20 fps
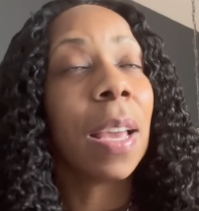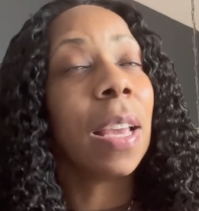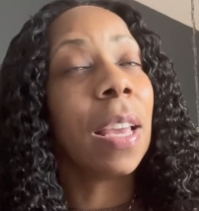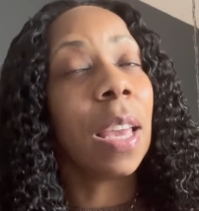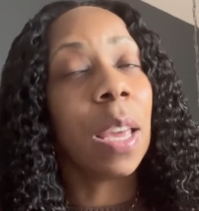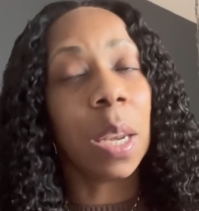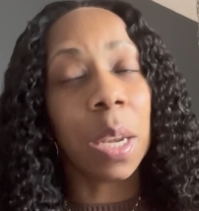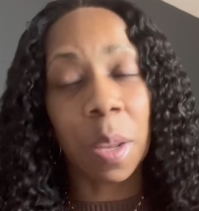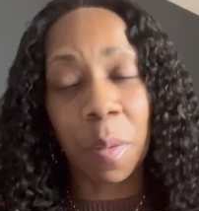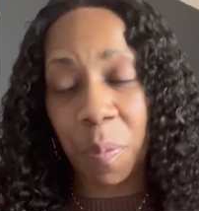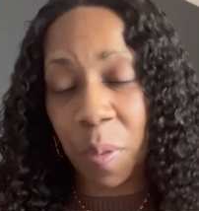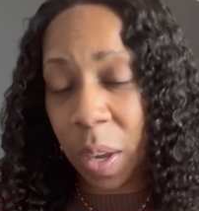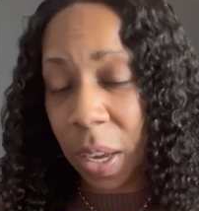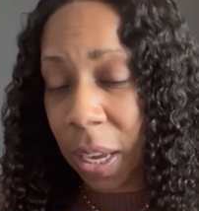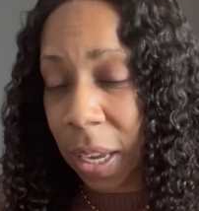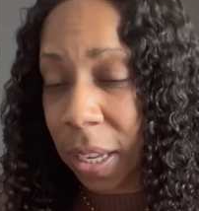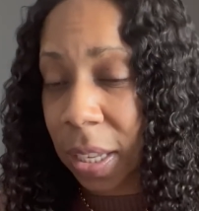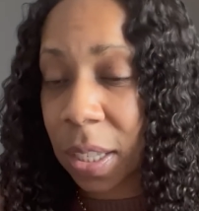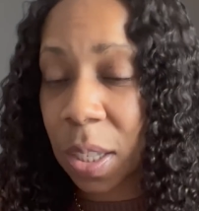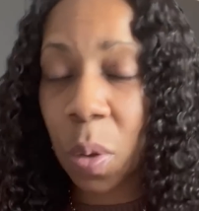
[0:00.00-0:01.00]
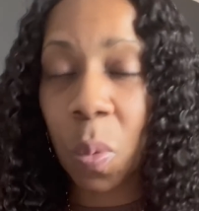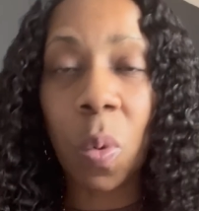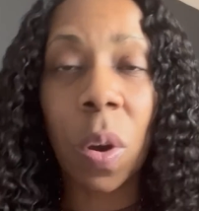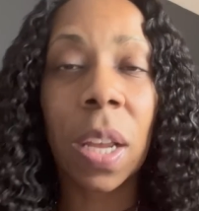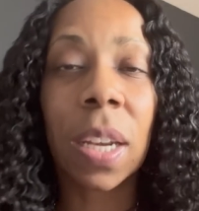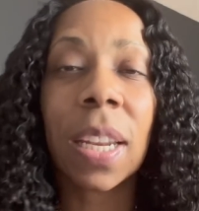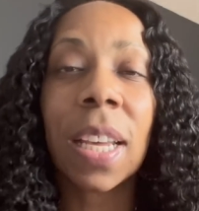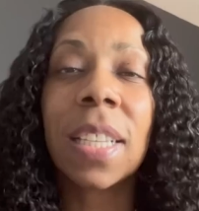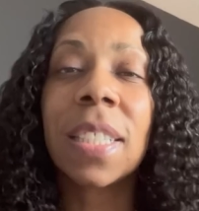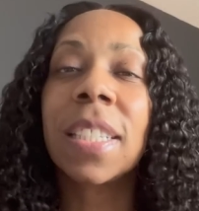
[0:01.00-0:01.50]
And if he is the
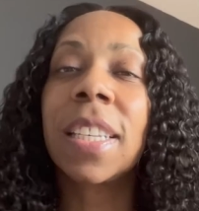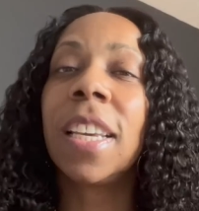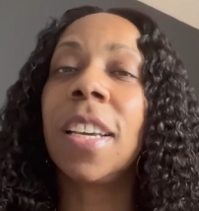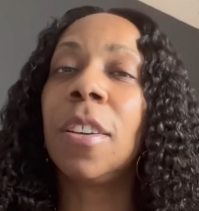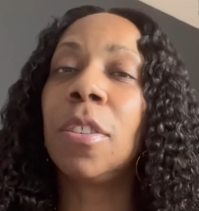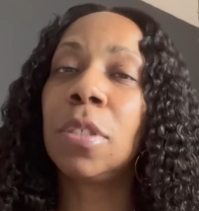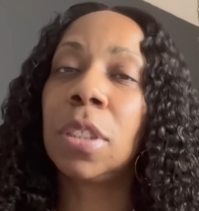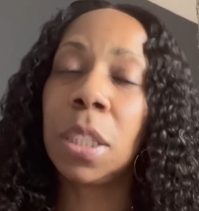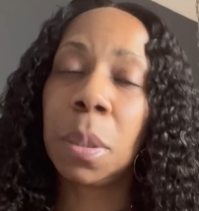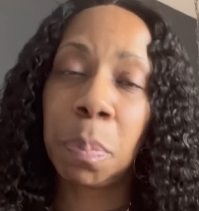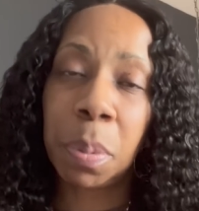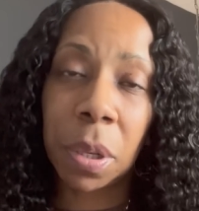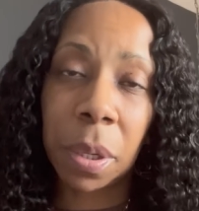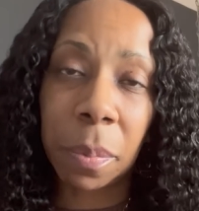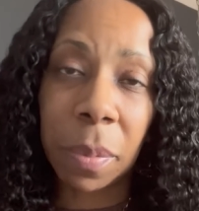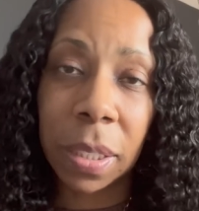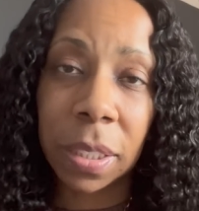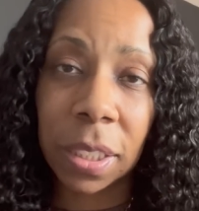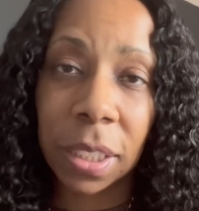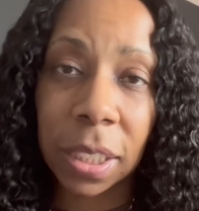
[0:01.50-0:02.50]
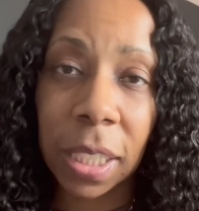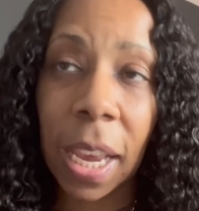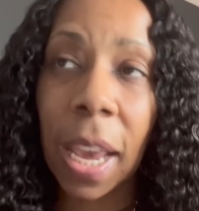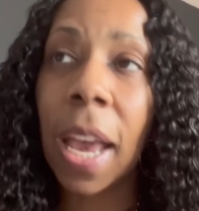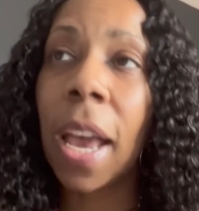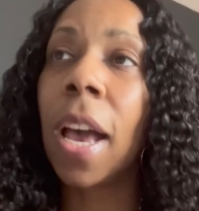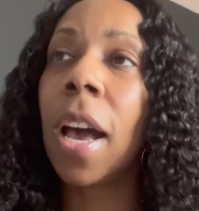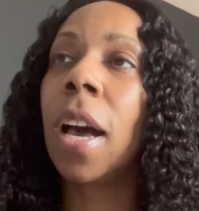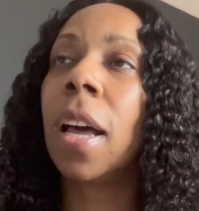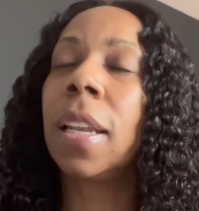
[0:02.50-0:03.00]
one that's guilty, put him in
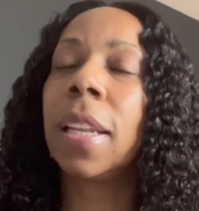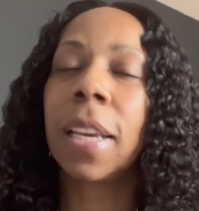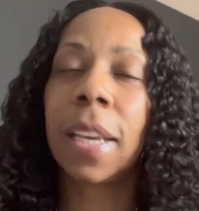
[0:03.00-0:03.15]
jail.